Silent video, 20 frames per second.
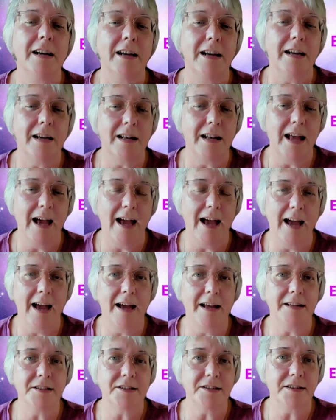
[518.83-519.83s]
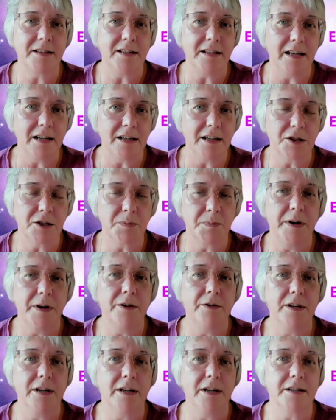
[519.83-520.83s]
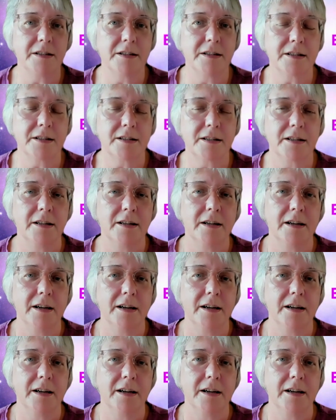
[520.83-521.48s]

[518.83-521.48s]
enhance the experience